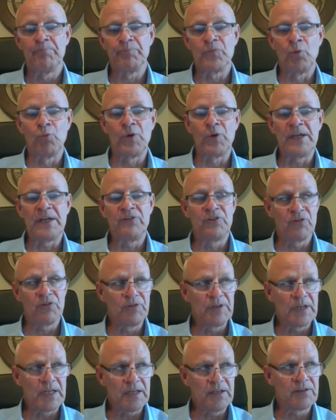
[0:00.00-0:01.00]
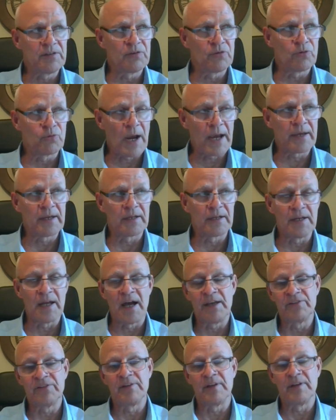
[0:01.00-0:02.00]
we do need to
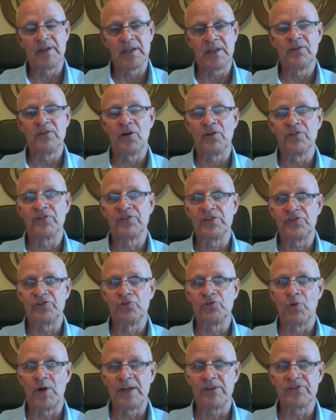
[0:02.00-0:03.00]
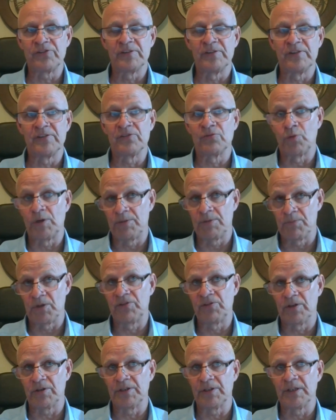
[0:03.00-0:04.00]
recognize that in those situations when
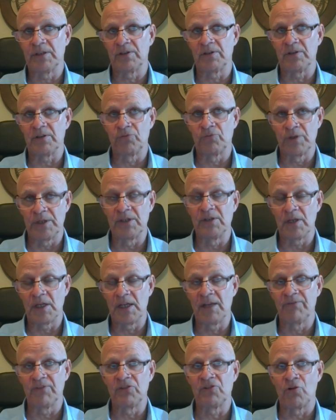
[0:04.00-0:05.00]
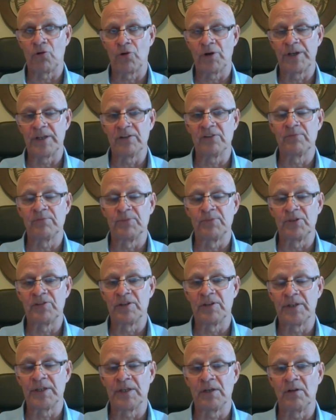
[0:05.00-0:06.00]
inventory is
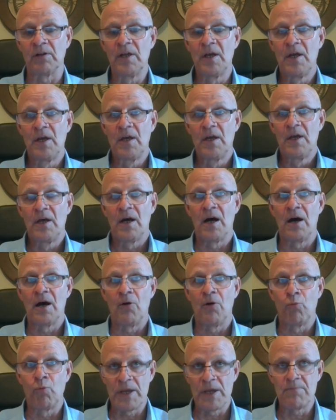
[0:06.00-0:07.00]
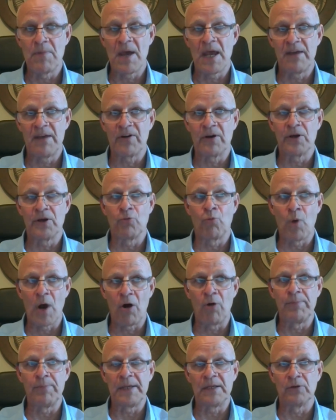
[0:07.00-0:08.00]
material, we may very
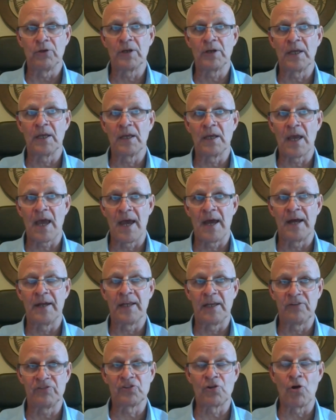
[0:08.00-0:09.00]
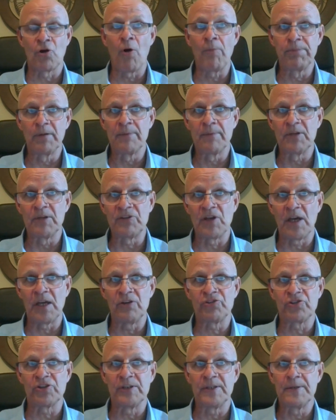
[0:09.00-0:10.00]
well be looking at a scope
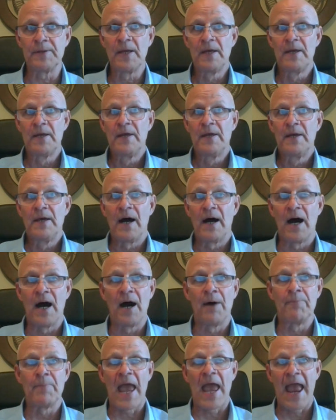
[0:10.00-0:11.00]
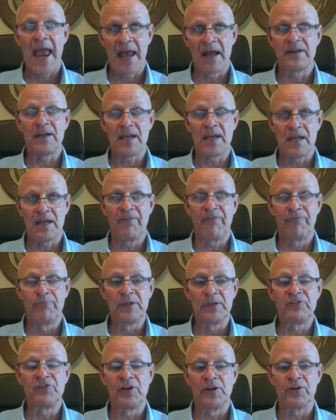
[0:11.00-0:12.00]
limitation. And if
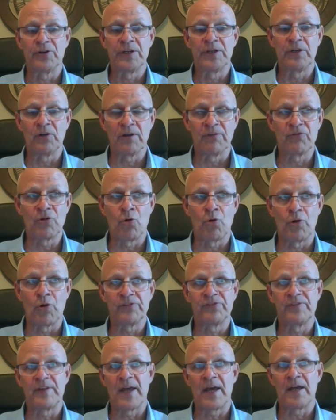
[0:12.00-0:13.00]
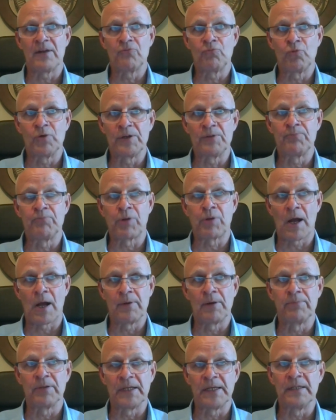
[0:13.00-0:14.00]
material, of course, that would
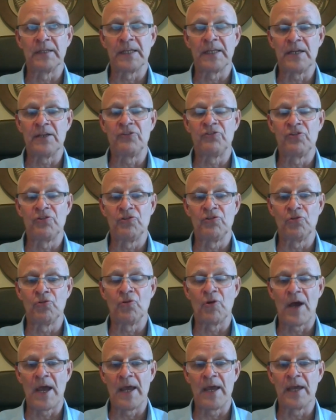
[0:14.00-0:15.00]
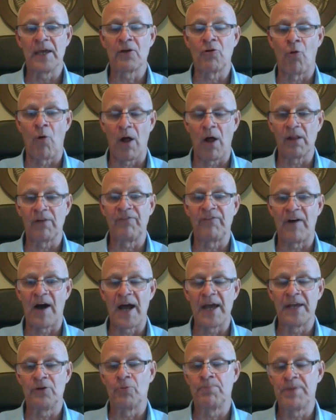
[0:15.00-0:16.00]
probably lead to a
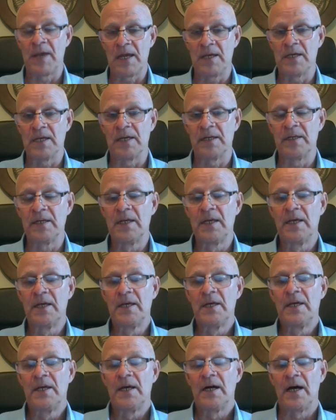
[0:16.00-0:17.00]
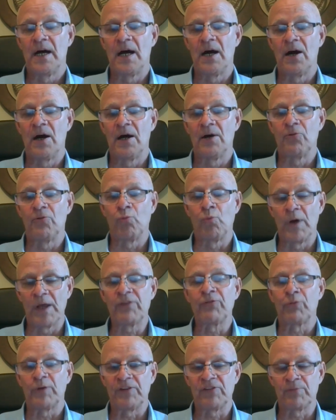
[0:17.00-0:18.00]
qualified opinion
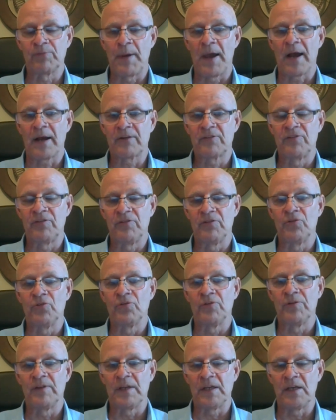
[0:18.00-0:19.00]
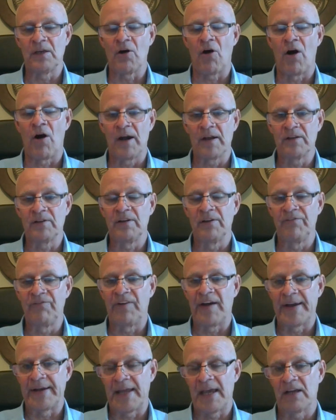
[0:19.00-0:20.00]
with respect to the audited
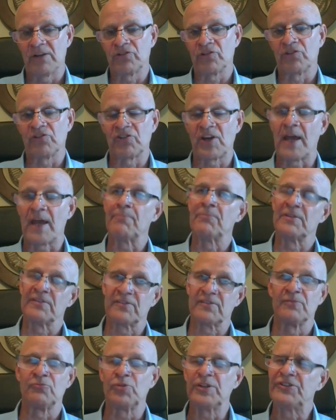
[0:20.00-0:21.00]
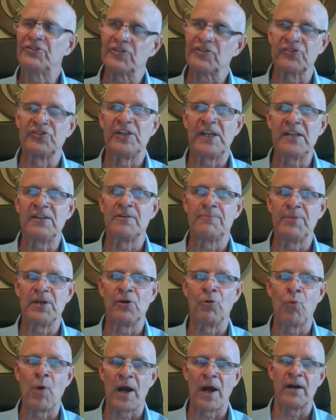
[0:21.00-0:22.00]
financial statements. And we just need to be
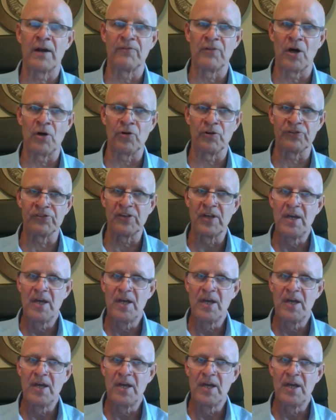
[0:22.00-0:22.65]
aware of those.